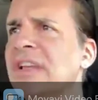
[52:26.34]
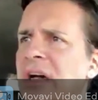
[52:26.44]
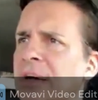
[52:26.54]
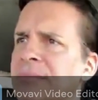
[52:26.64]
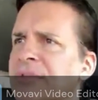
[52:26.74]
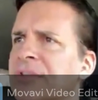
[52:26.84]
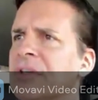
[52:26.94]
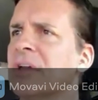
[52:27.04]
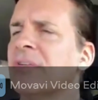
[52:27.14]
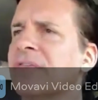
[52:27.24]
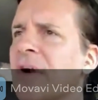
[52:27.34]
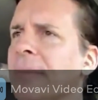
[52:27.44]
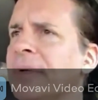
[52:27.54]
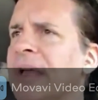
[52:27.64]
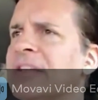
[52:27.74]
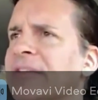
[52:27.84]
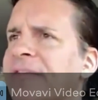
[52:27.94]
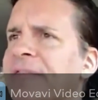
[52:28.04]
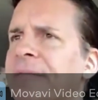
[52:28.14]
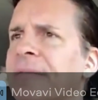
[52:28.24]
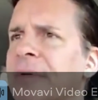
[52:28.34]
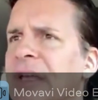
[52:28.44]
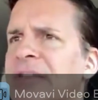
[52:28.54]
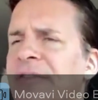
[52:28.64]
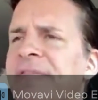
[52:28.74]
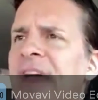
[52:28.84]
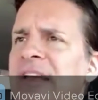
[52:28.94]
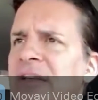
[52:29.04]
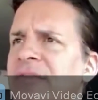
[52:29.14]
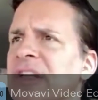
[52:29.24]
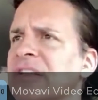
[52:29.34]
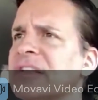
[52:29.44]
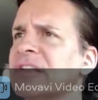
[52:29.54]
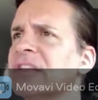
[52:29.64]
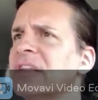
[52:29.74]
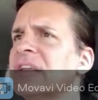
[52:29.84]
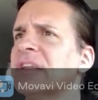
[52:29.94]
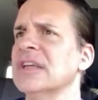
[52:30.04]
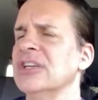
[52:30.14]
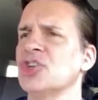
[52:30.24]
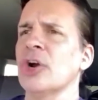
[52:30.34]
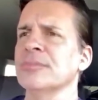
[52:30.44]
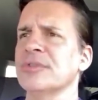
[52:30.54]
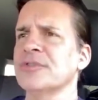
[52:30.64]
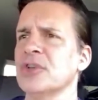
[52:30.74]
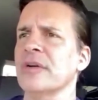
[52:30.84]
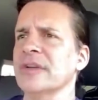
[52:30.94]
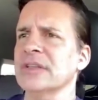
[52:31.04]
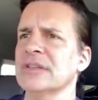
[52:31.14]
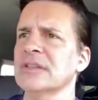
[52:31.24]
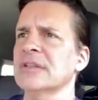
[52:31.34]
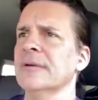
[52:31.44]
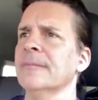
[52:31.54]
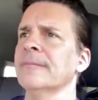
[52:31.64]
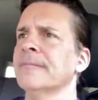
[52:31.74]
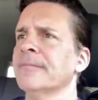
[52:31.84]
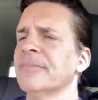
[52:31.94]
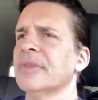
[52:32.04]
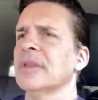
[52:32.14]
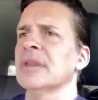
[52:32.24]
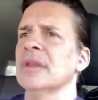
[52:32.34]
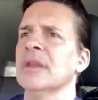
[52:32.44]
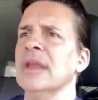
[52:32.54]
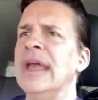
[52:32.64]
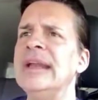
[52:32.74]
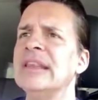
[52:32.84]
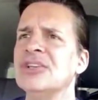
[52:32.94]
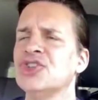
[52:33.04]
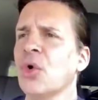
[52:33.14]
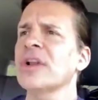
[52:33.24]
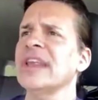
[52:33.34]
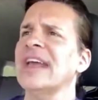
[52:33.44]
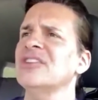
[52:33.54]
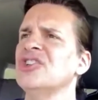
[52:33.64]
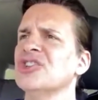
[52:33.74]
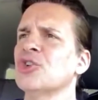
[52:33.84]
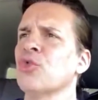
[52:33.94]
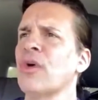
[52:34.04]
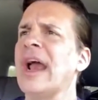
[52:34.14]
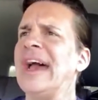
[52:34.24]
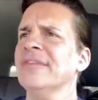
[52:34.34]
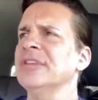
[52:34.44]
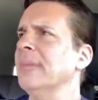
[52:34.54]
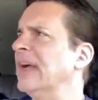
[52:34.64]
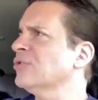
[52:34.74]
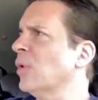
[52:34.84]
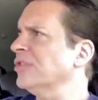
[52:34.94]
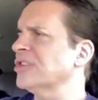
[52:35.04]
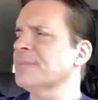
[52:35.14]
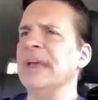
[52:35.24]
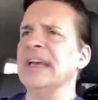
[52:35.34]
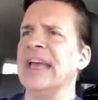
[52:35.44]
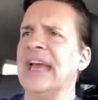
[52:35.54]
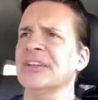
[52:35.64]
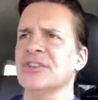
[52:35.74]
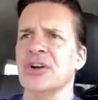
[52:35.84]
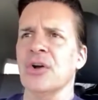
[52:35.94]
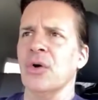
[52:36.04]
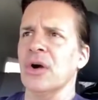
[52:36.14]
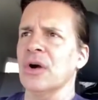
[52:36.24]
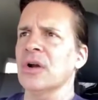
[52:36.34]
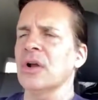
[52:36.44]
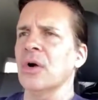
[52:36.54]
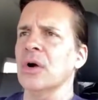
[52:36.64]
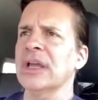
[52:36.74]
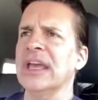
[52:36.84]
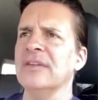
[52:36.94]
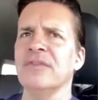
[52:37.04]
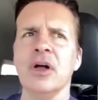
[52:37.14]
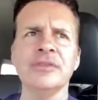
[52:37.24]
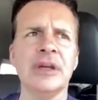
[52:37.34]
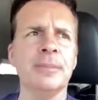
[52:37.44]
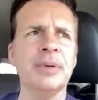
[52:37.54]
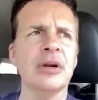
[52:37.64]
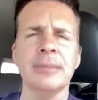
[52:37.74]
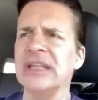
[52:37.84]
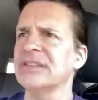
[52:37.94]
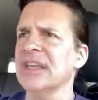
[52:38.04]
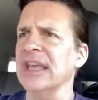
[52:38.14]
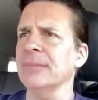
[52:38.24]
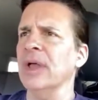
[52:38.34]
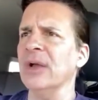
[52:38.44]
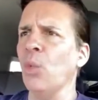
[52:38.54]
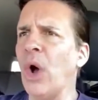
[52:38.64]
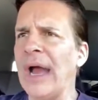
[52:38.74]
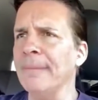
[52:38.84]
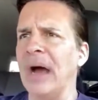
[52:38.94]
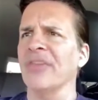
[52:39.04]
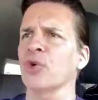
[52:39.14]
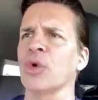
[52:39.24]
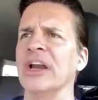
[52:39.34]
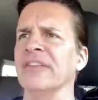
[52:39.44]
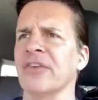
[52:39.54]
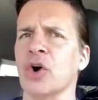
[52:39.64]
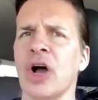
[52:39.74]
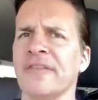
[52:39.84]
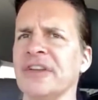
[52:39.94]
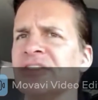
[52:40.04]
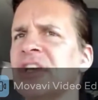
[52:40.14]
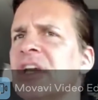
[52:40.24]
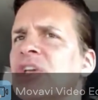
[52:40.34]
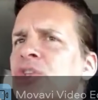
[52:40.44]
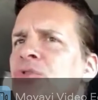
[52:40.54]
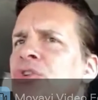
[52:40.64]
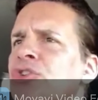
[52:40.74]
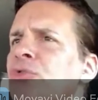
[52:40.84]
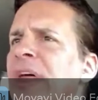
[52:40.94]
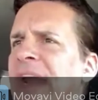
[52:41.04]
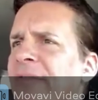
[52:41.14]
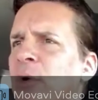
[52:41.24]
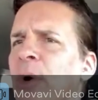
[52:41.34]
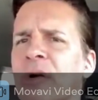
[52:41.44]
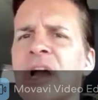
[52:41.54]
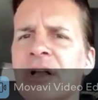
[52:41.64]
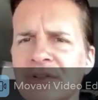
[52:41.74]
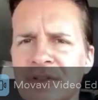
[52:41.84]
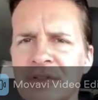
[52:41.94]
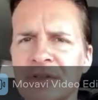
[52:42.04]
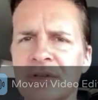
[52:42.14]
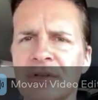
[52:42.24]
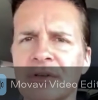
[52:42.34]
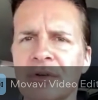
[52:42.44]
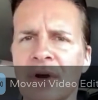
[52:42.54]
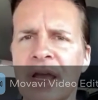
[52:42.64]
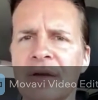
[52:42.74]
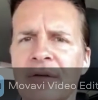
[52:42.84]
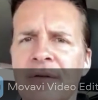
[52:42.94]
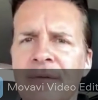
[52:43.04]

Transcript: comes from its effectiveness in terms of service. Anything short of that is just graft. You might as well just be a gangster or get involved in a pyramid scheme. Like, why bother running for office? You can do that everywhere else, right?